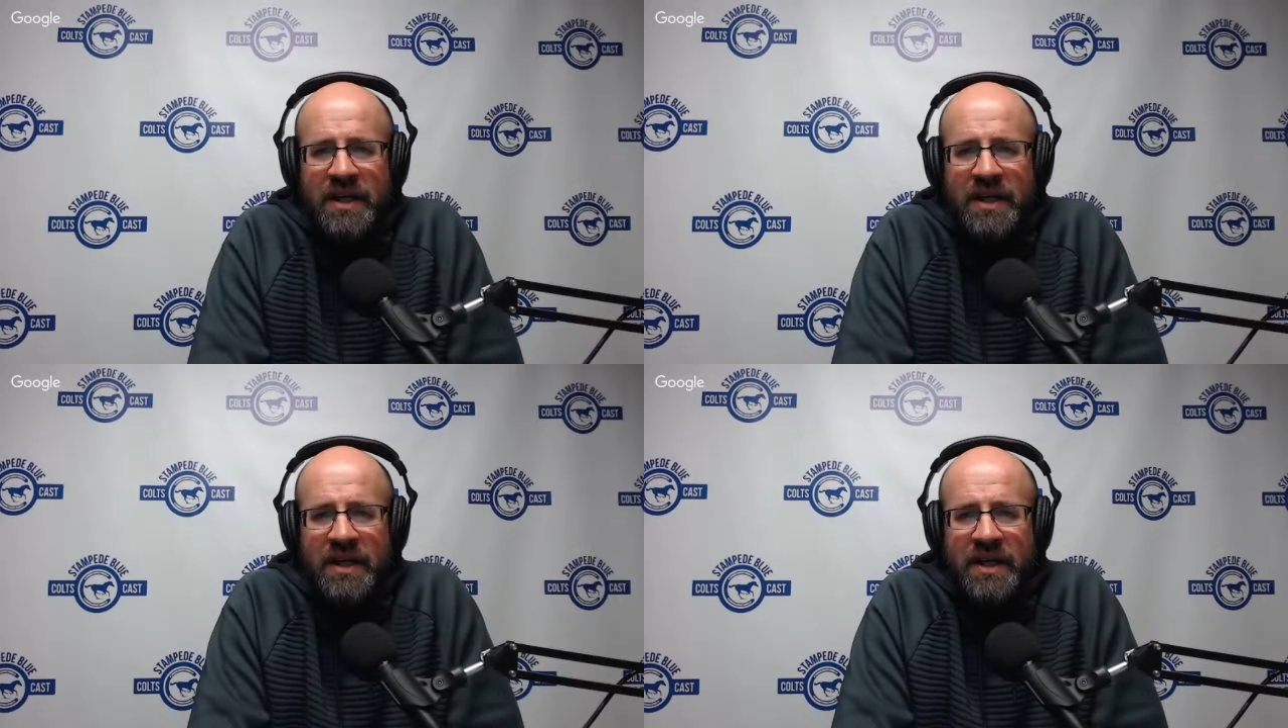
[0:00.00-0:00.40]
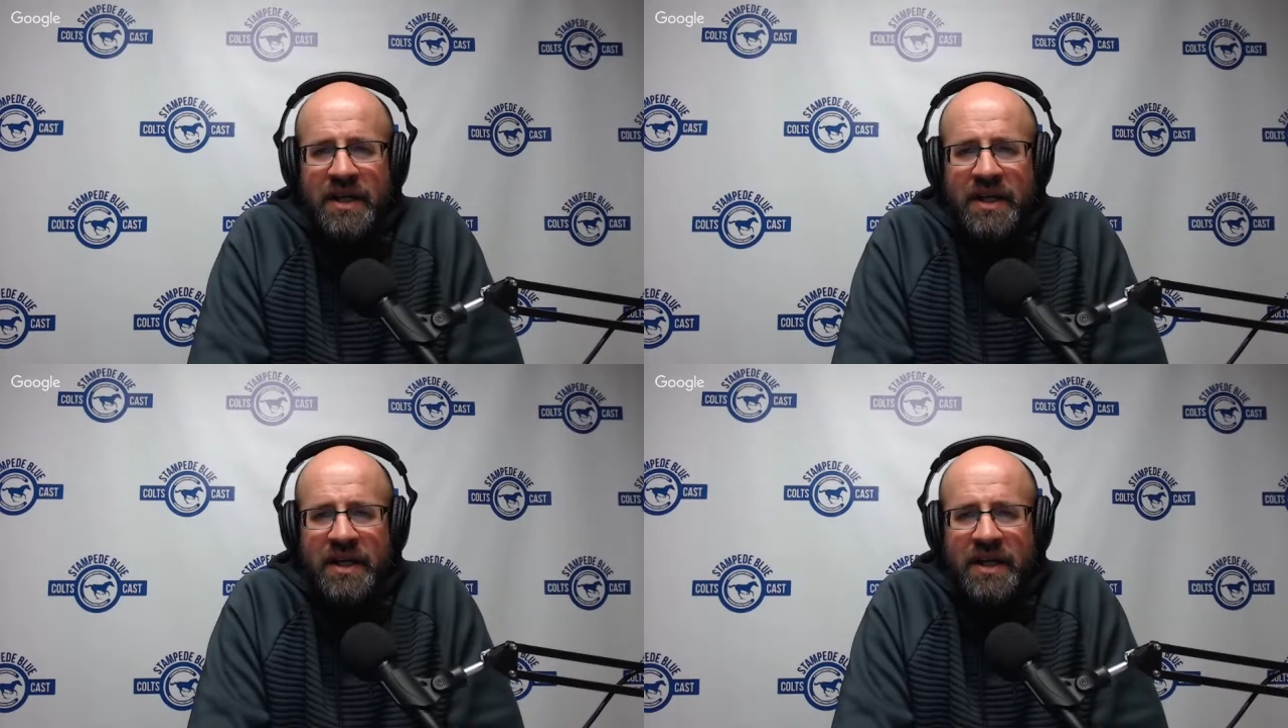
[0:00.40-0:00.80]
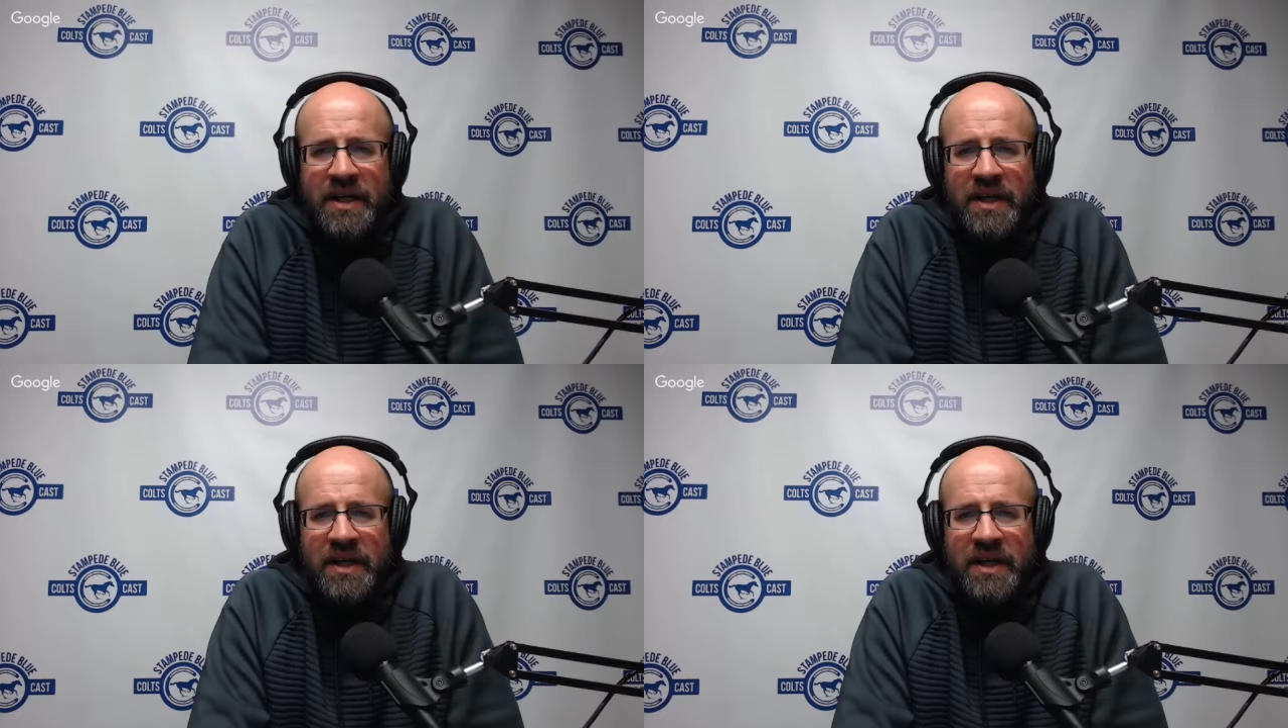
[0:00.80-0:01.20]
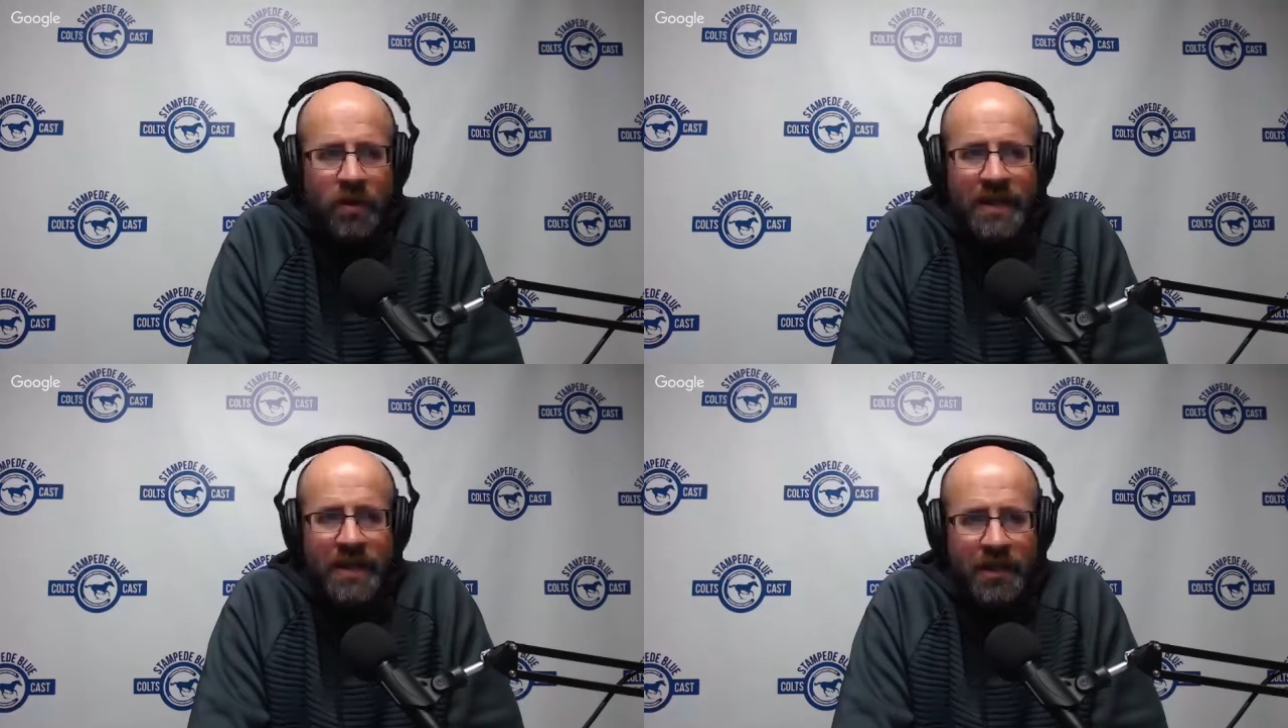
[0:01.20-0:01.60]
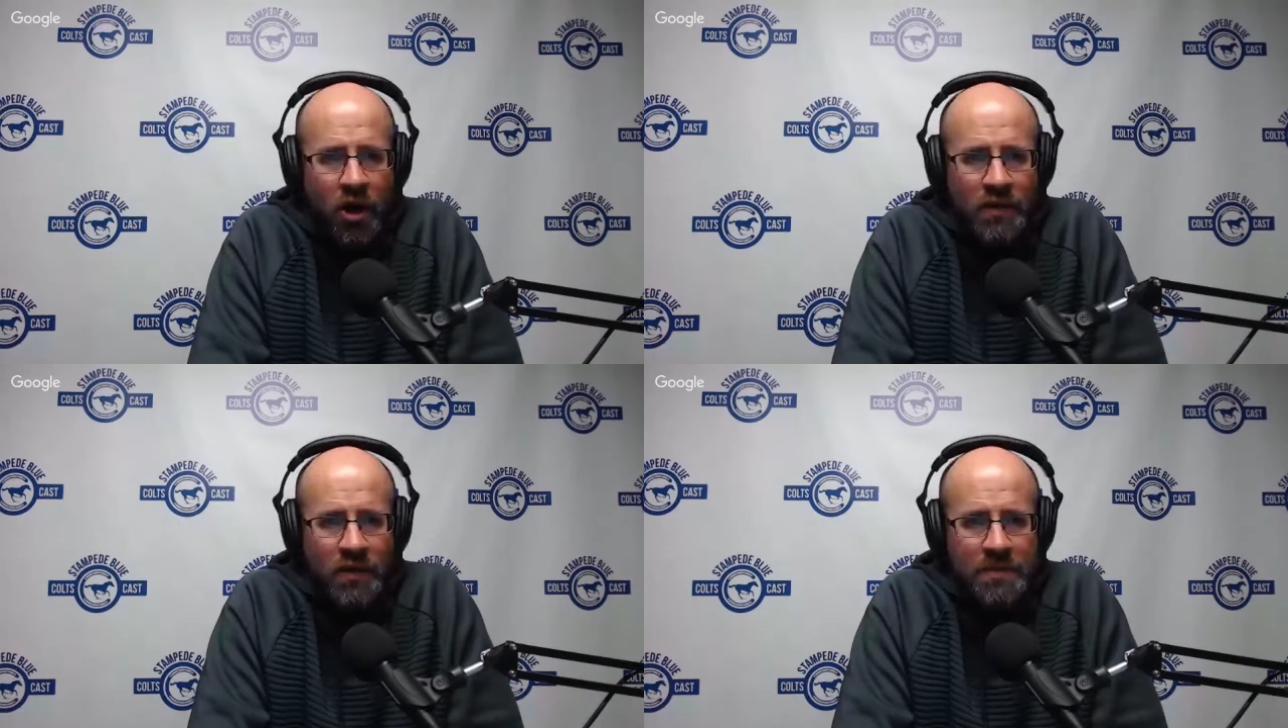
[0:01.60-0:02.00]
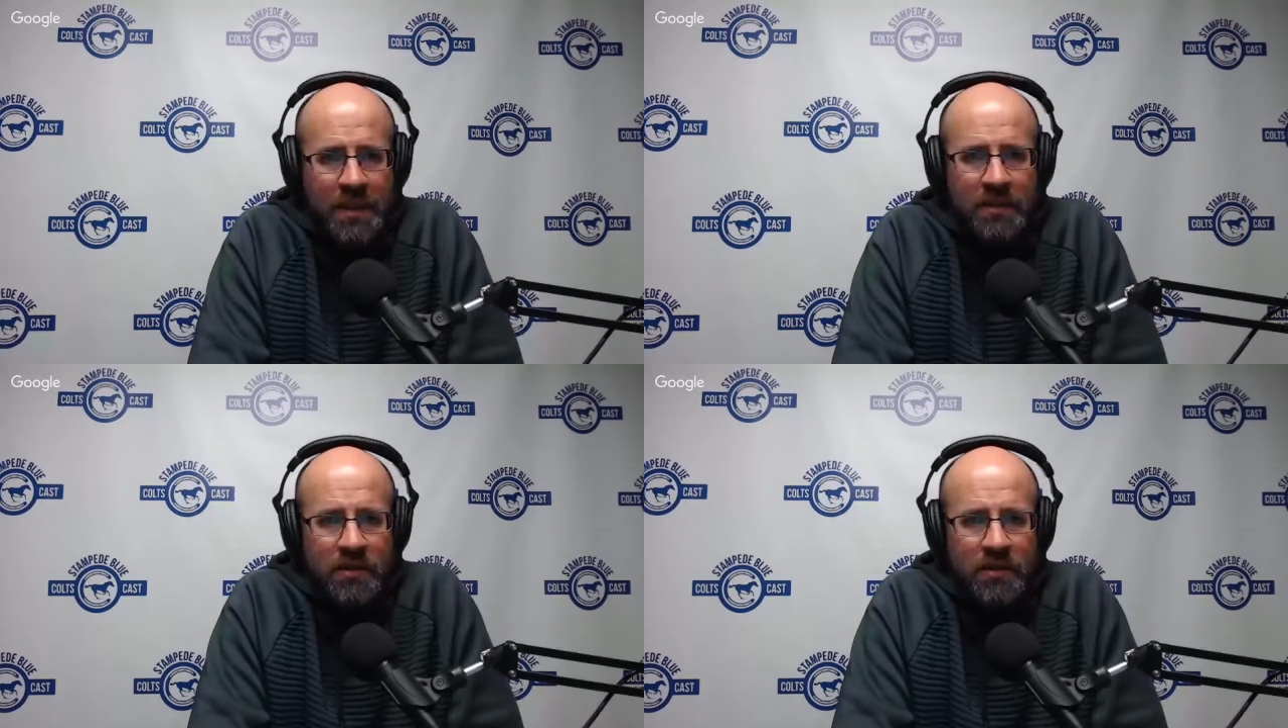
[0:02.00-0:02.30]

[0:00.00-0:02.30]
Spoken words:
typically out of corners. You want that long speed,